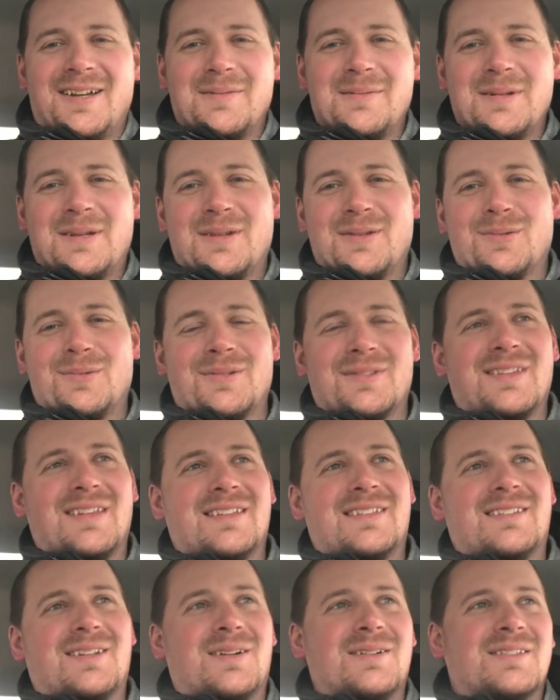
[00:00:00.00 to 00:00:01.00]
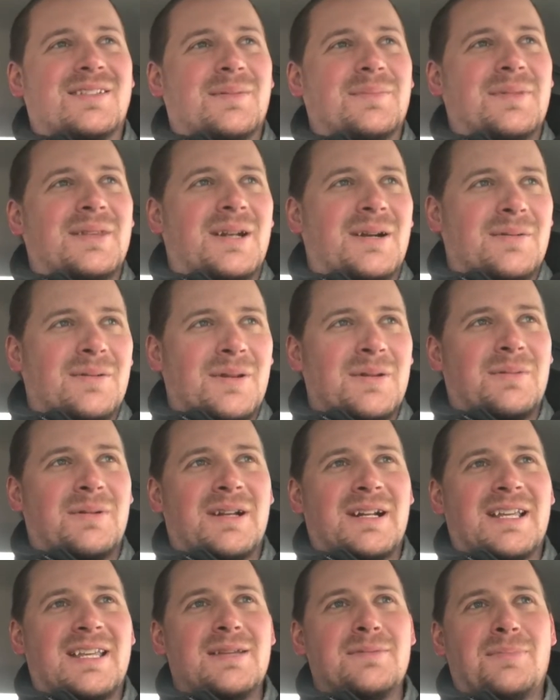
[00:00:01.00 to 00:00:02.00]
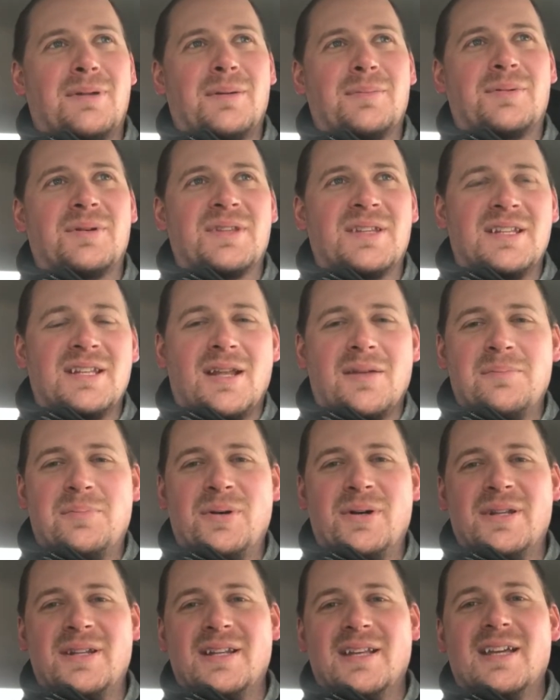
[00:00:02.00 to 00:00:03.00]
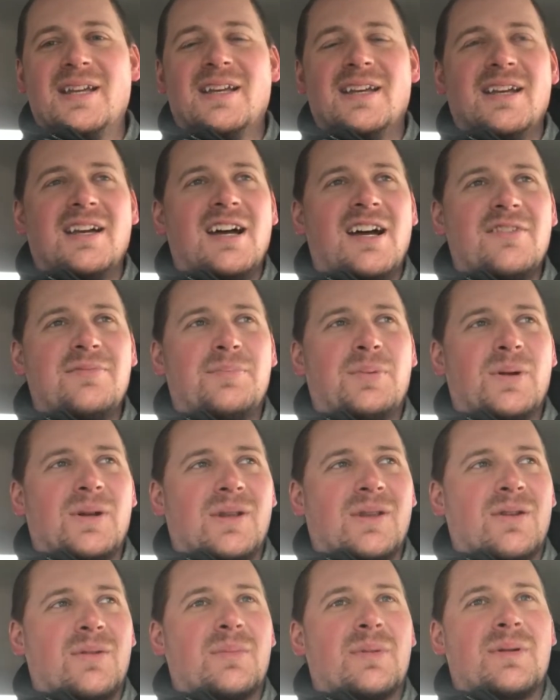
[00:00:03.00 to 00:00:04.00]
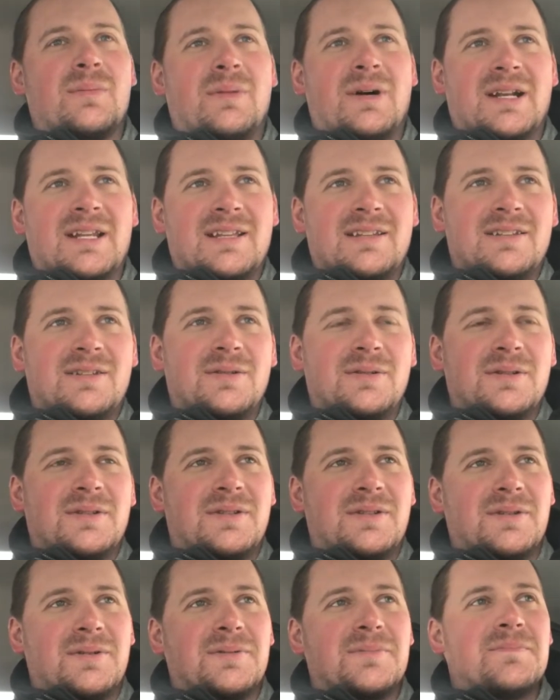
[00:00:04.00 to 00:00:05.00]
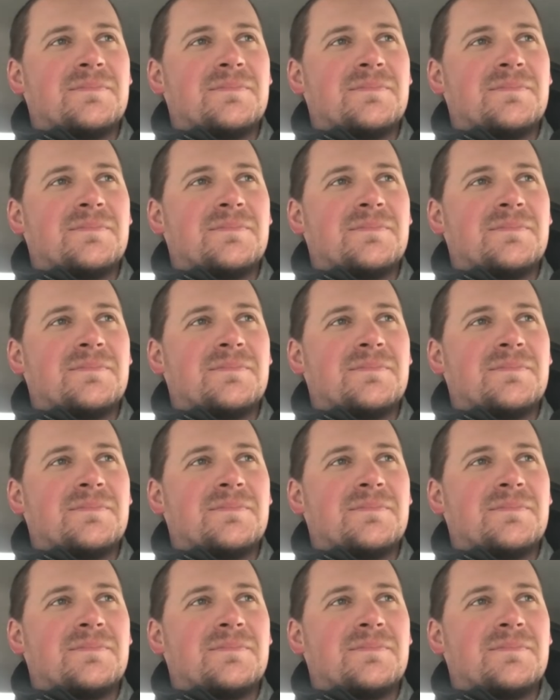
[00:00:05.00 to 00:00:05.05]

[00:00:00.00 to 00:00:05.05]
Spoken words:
because once I start something, I really want to keep up with it, and I've put a little bit of money into it too.